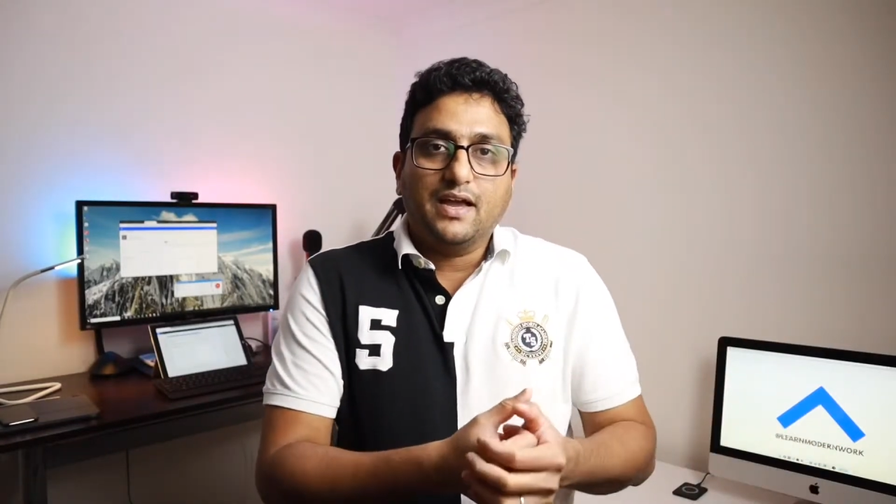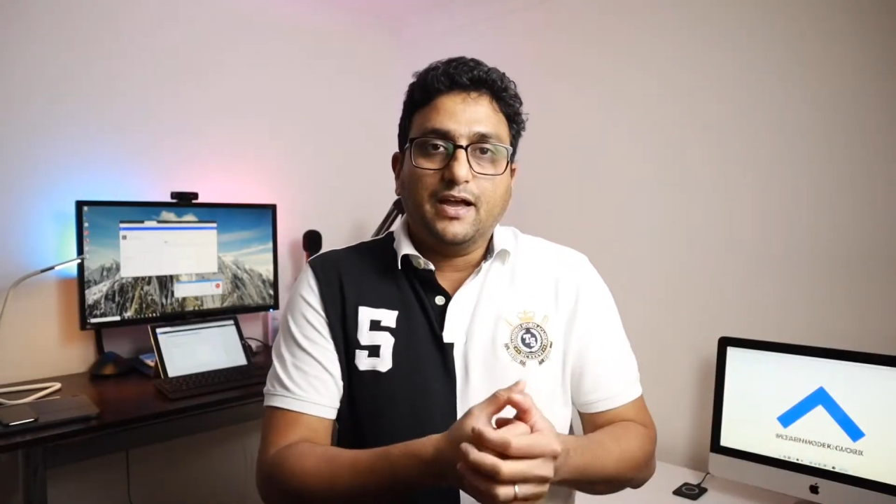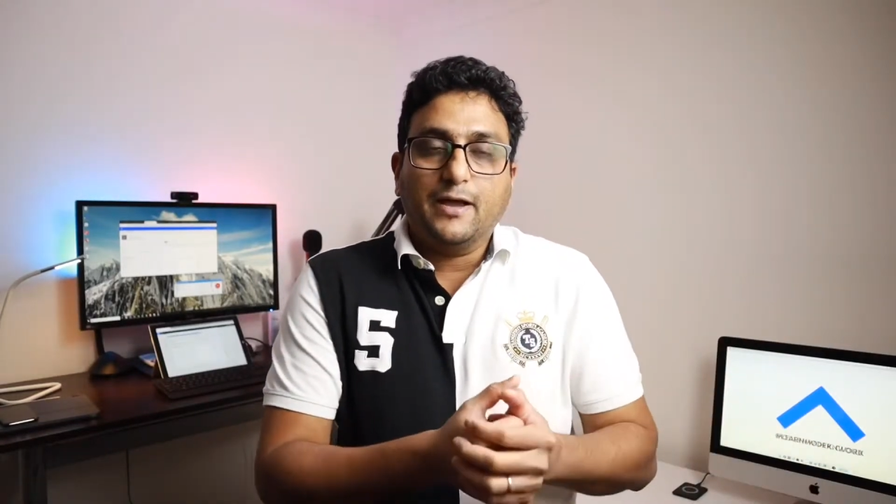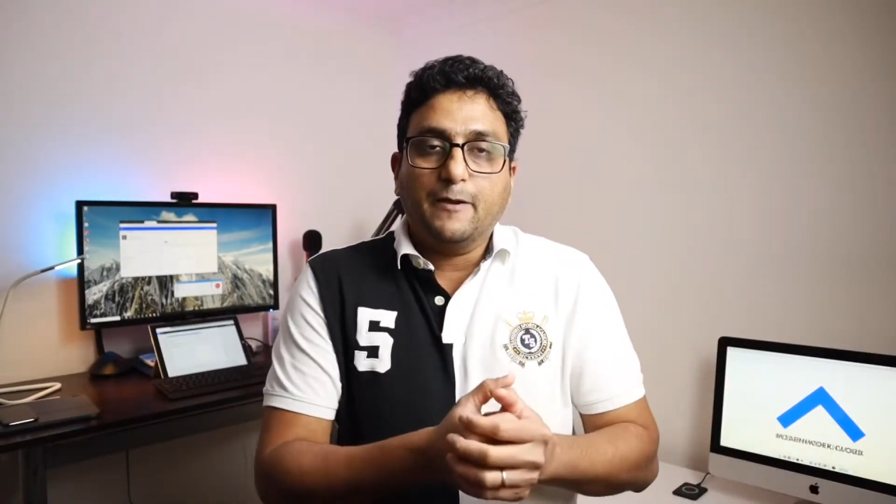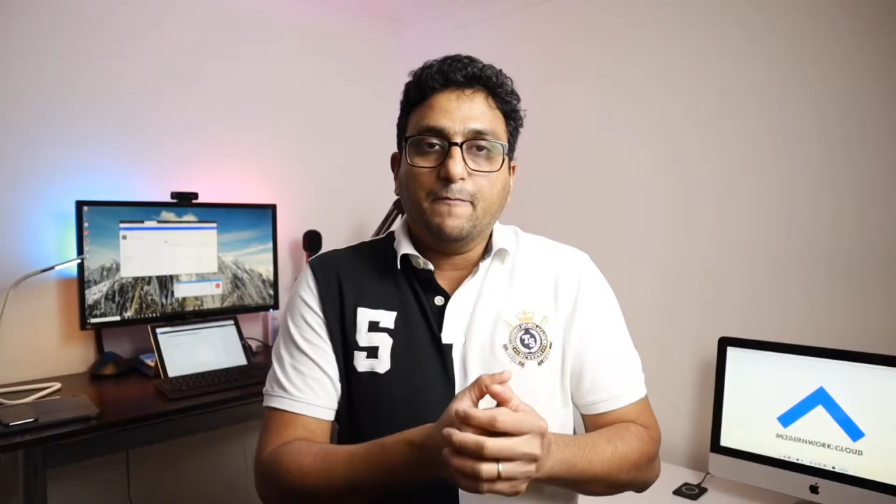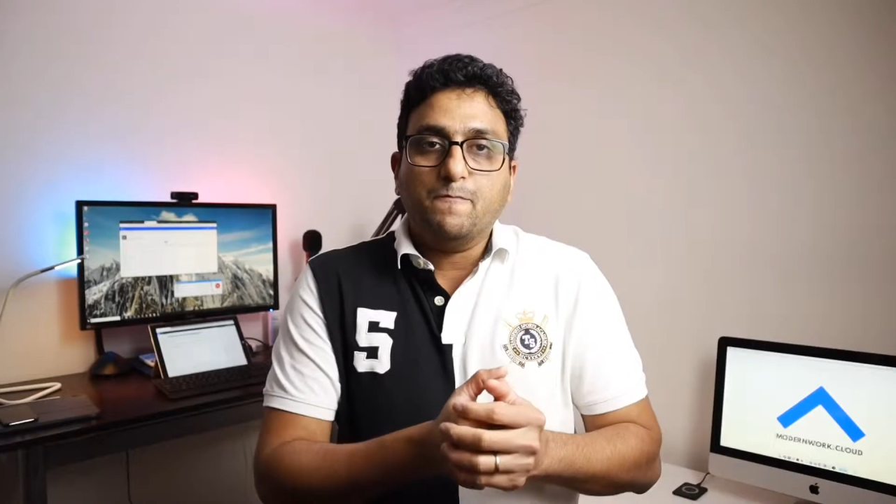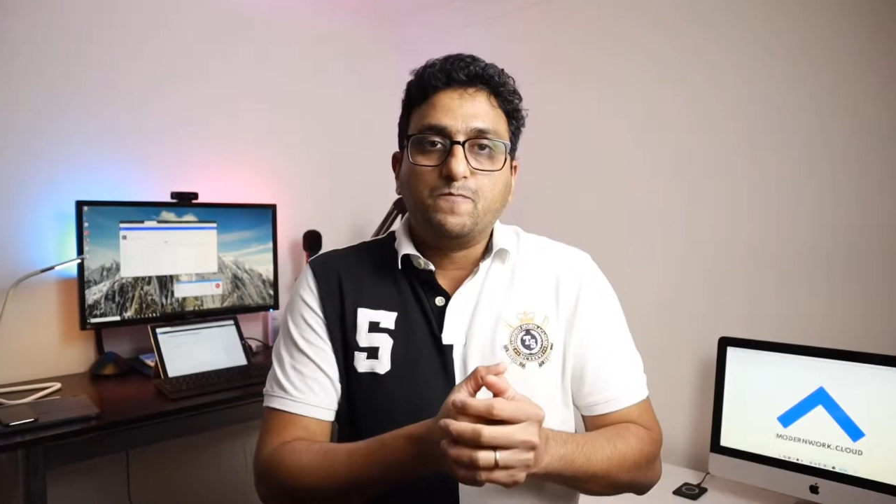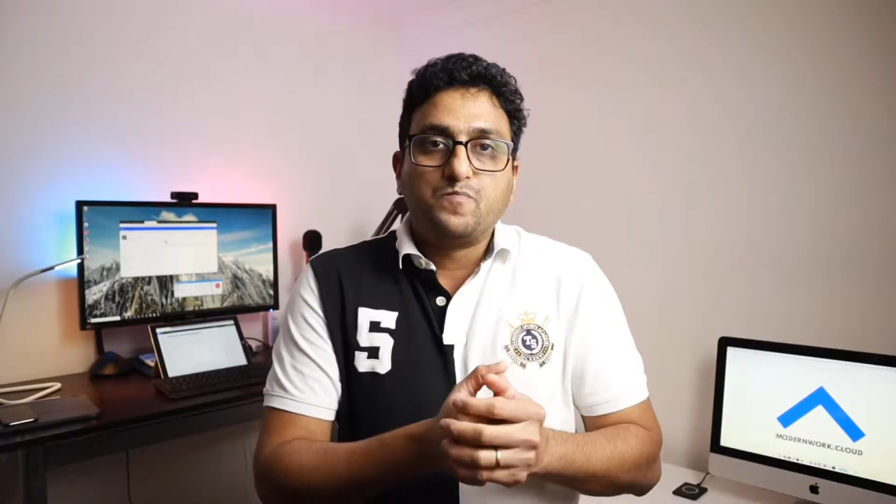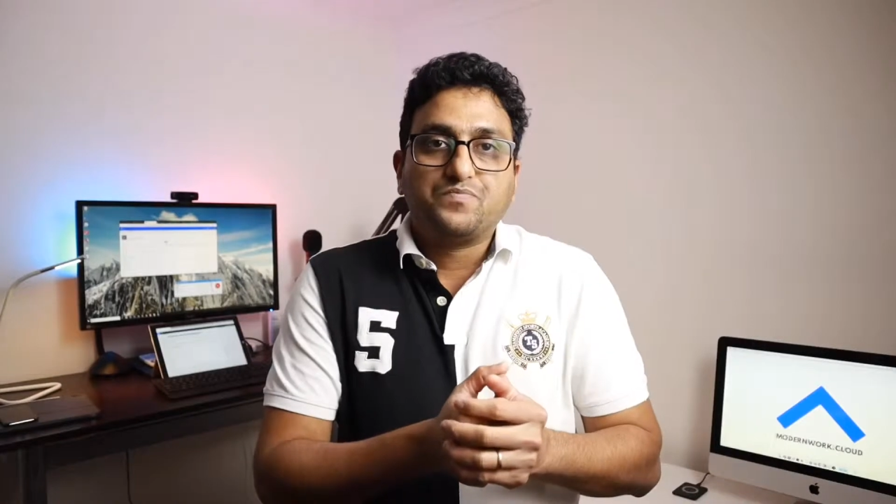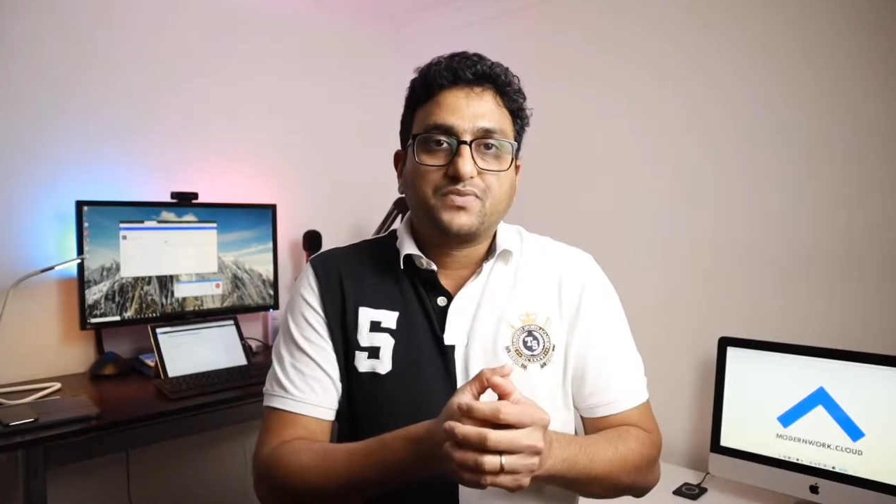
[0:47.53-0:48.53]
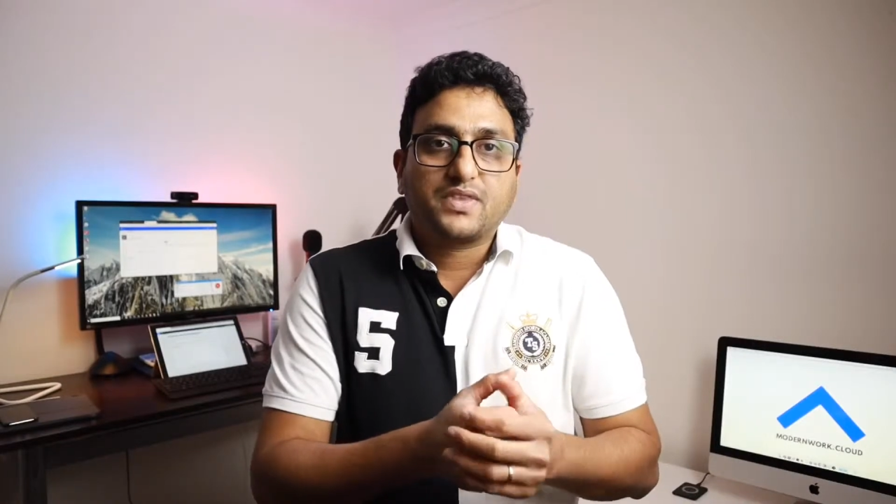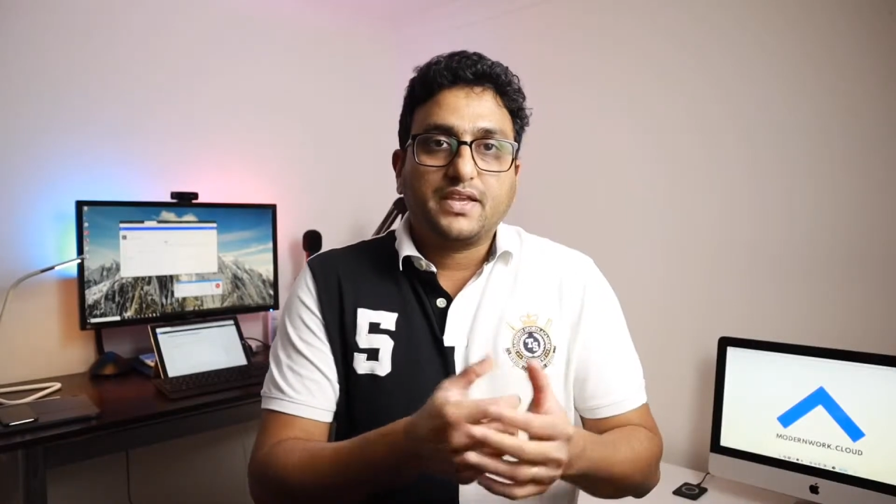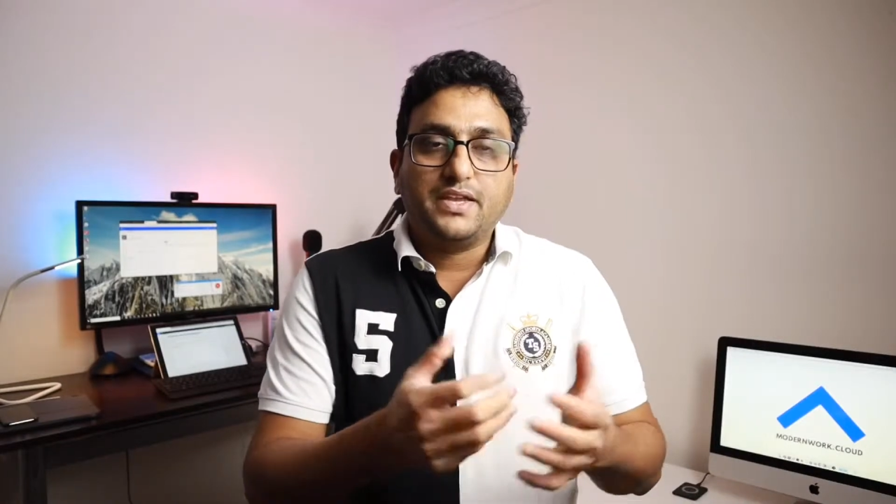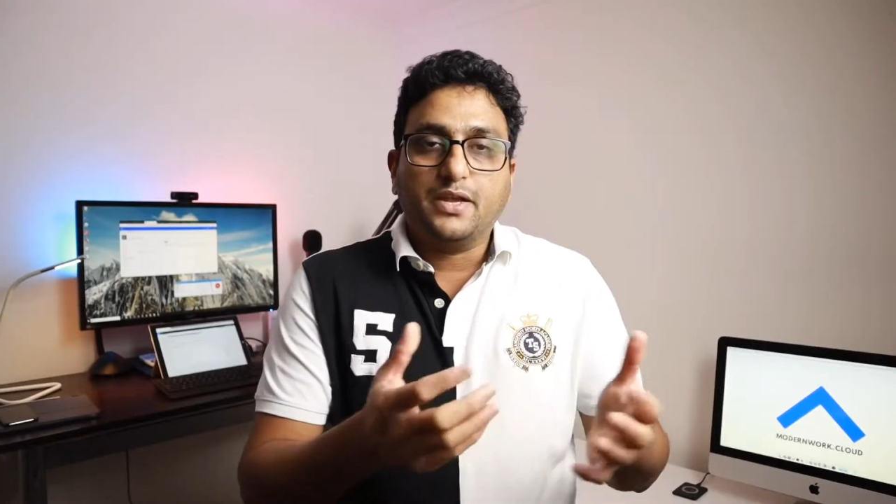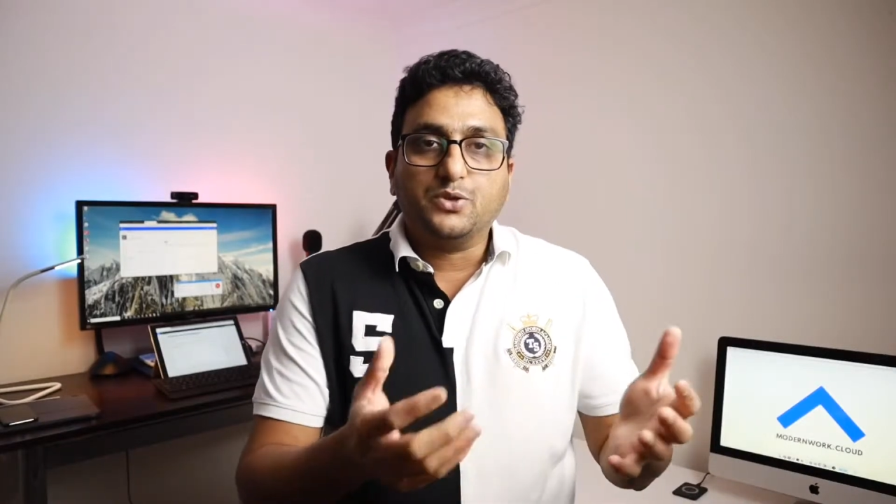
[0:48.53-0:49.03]

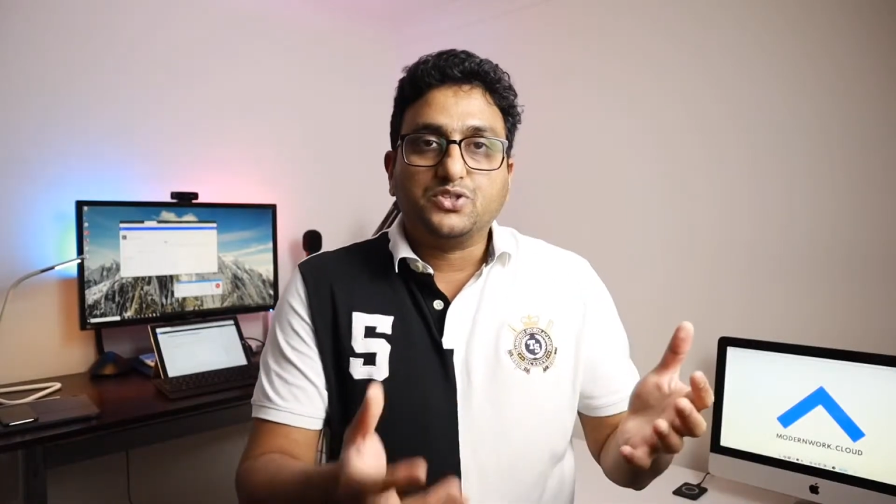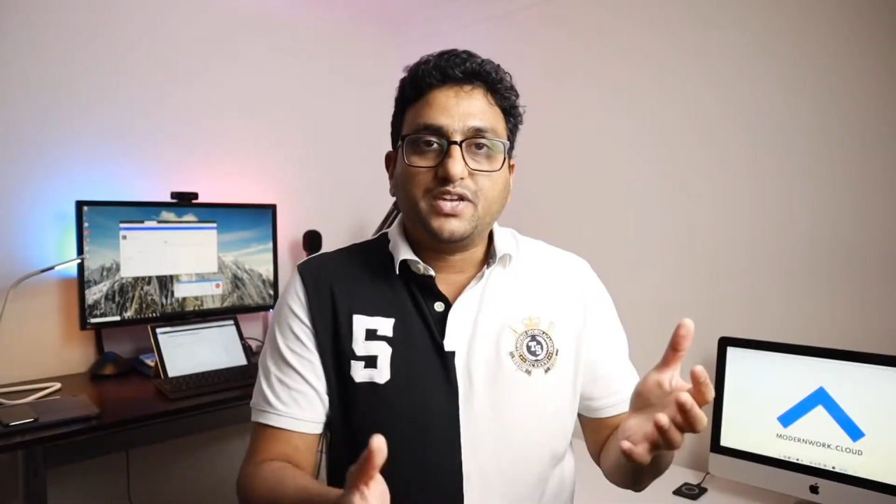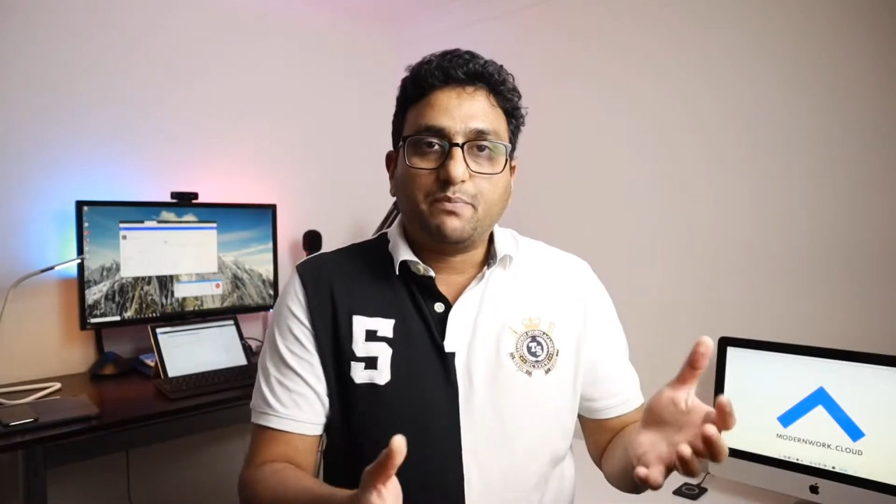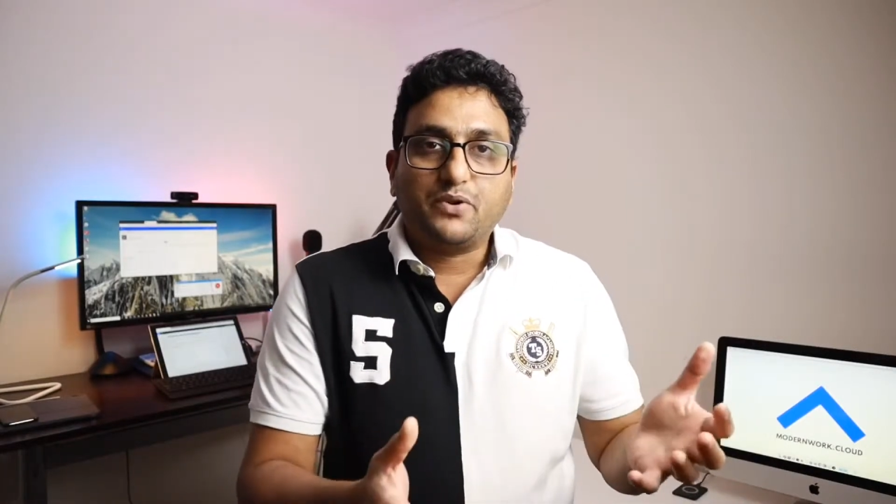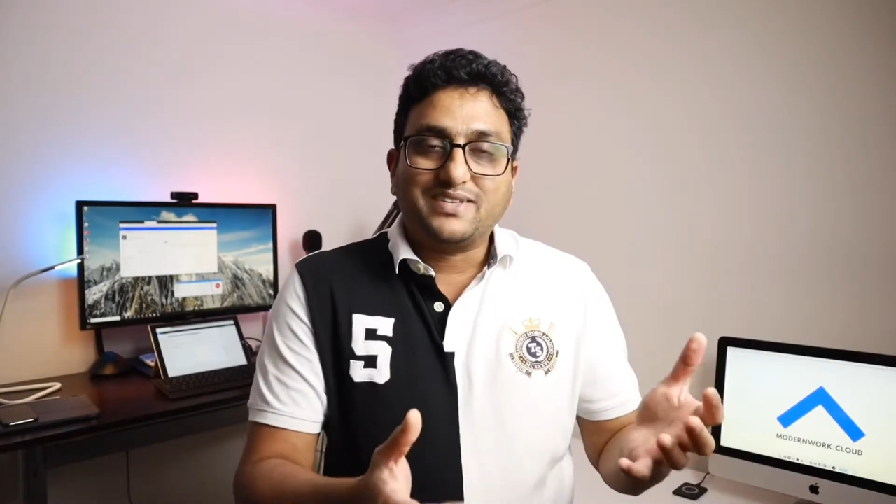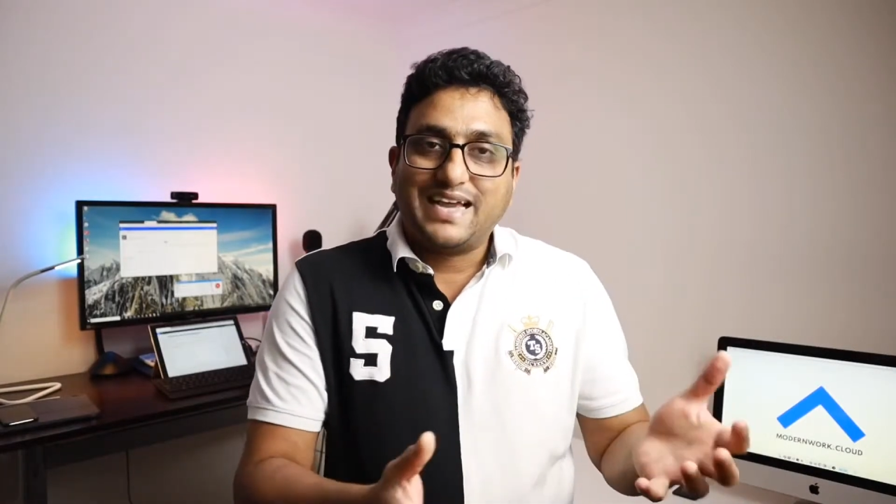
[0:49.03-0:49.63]
SharePoint